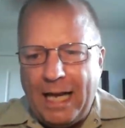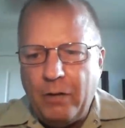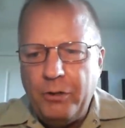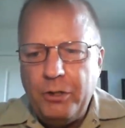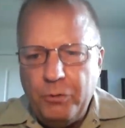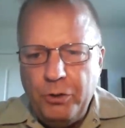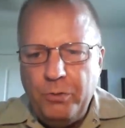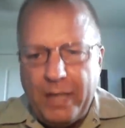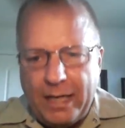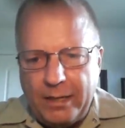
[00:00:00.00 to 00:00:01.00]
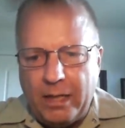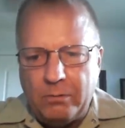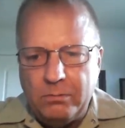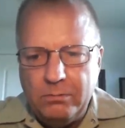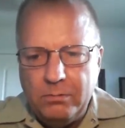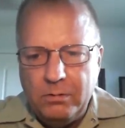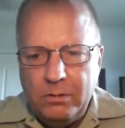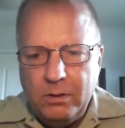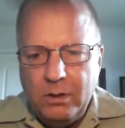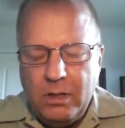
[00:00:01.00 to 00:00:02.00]
How do you do that now?
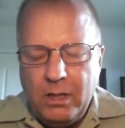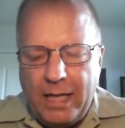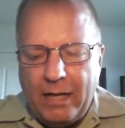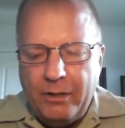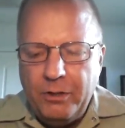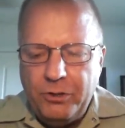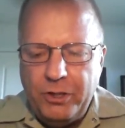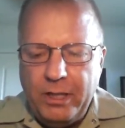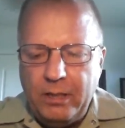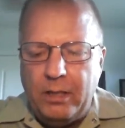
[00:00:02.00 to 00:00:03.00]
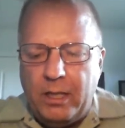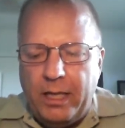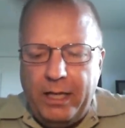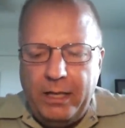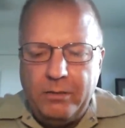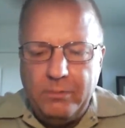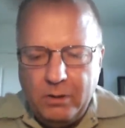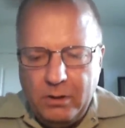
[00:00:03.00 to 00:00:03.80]
How do you send a,